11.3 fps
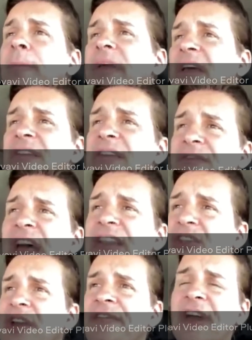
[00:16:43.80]
because if
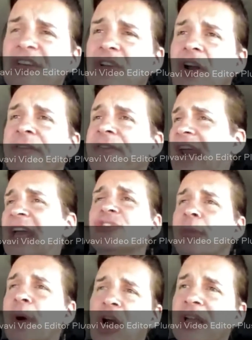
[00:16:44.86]
that's going to affect our
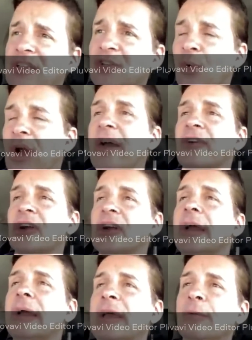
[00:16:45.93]
financial markets or whatever,
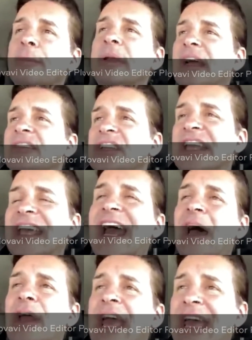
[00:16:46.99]
it would be nice to get
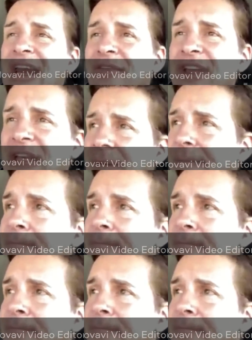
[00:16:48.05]
out ahead of it.